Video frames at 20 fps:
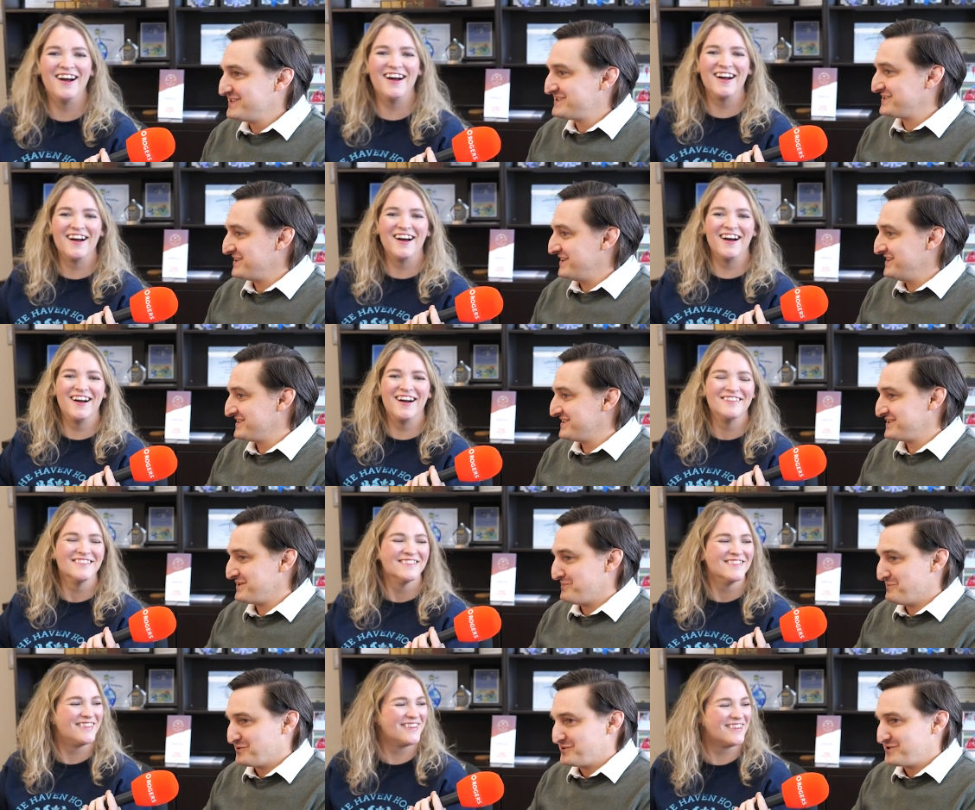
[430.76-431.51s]
Speaker 1: is, is
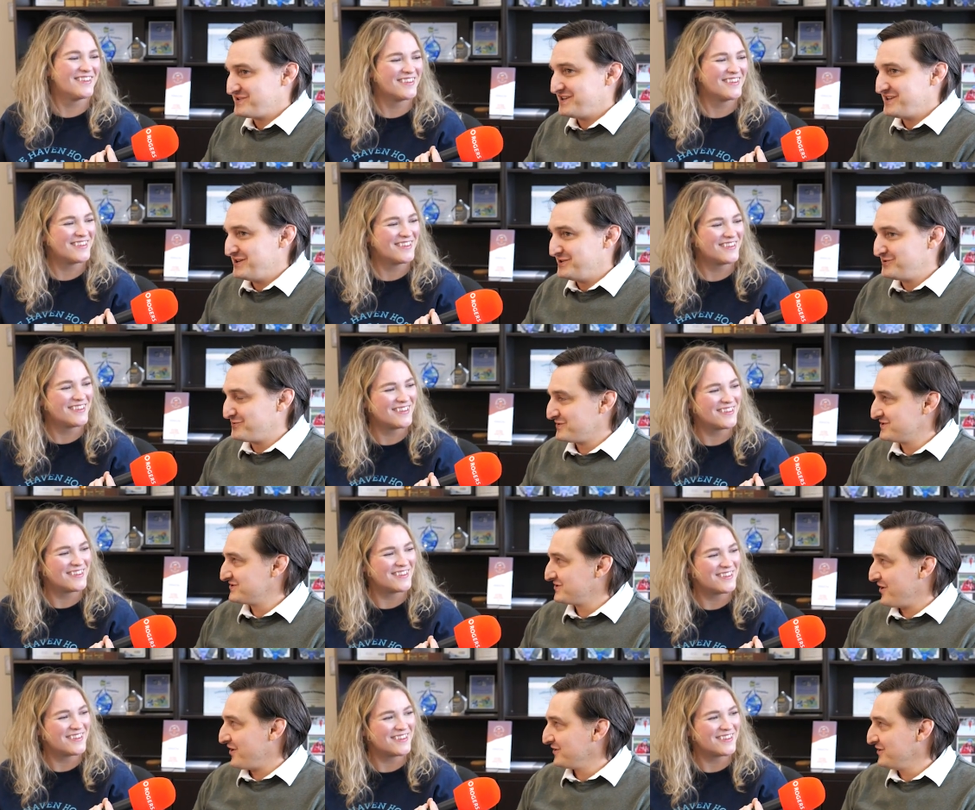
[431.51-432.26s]
similar to indoor
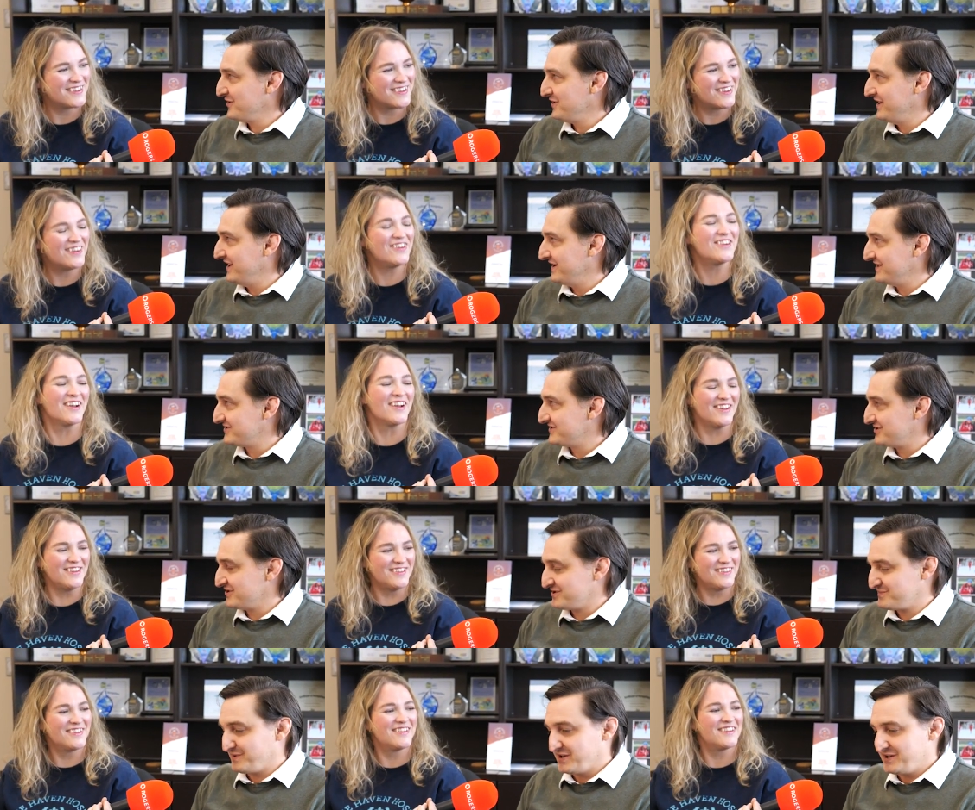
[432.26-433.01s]
soccer. It's okay.
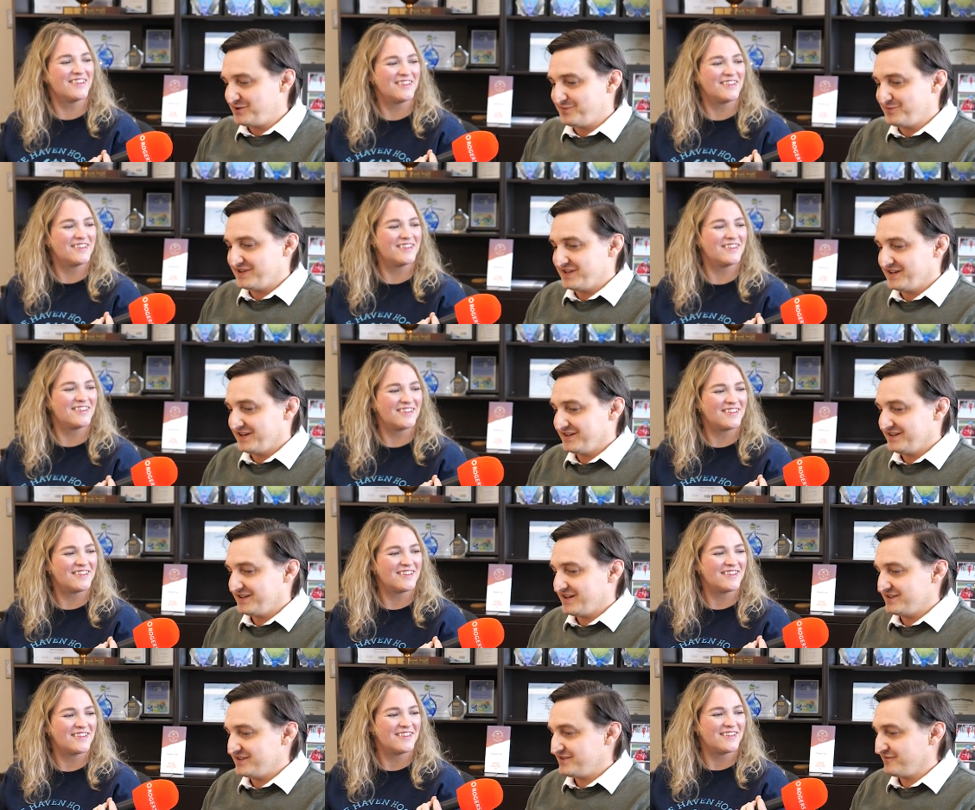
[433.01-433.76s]
just played with
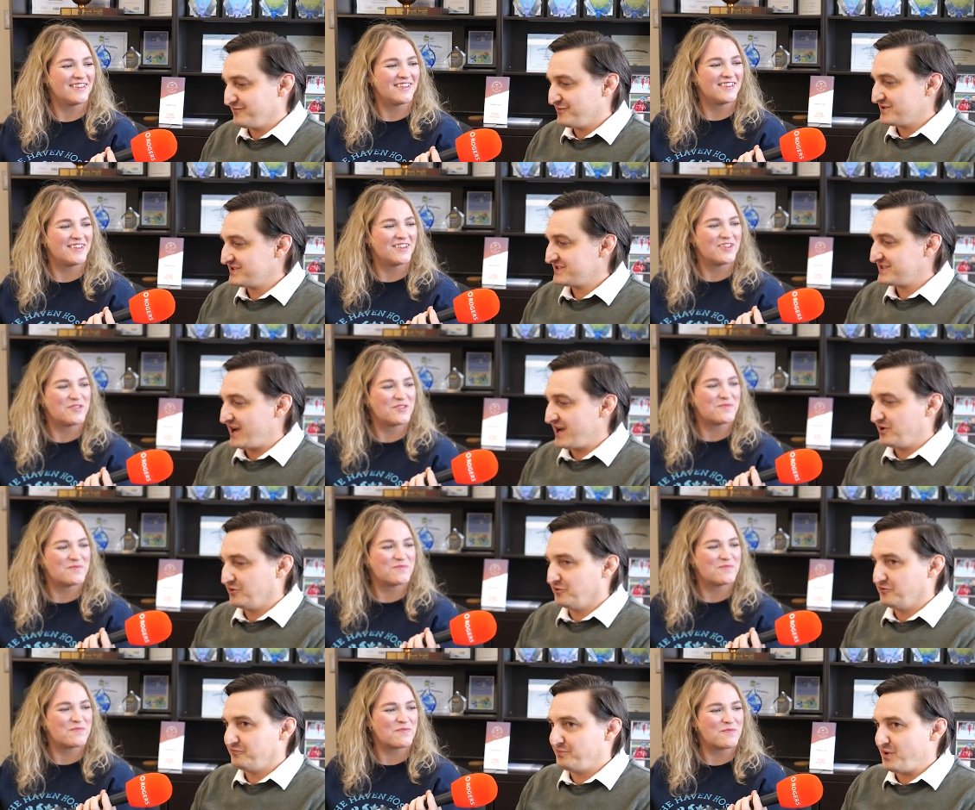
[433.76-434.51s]
a, a, different
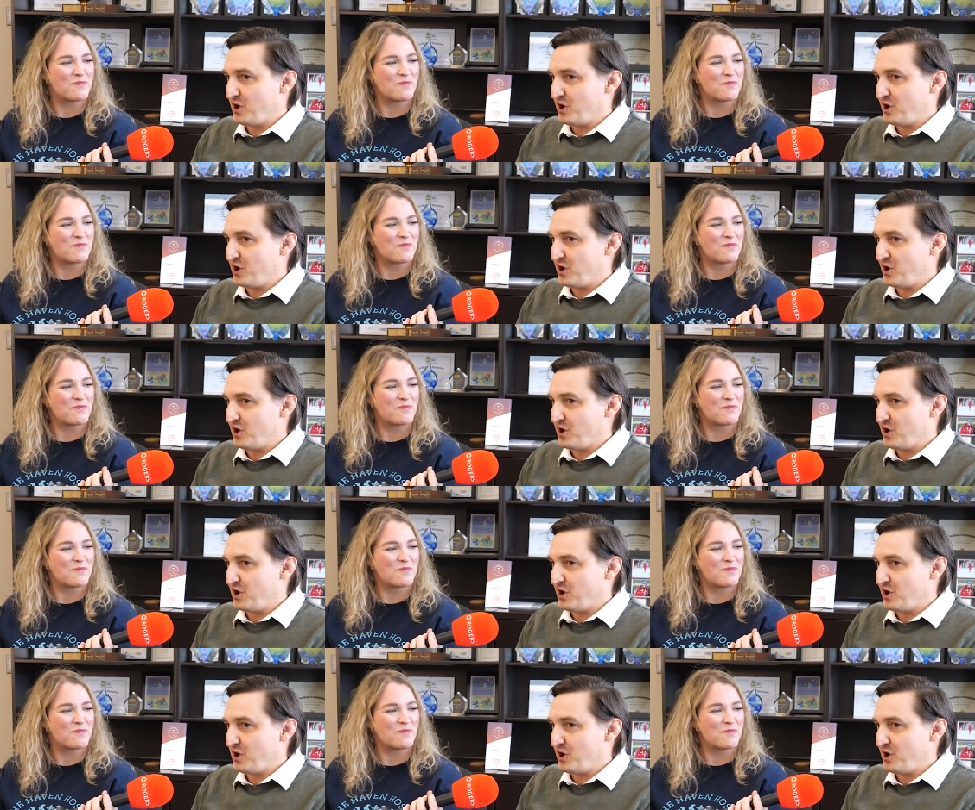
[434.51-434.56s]
style of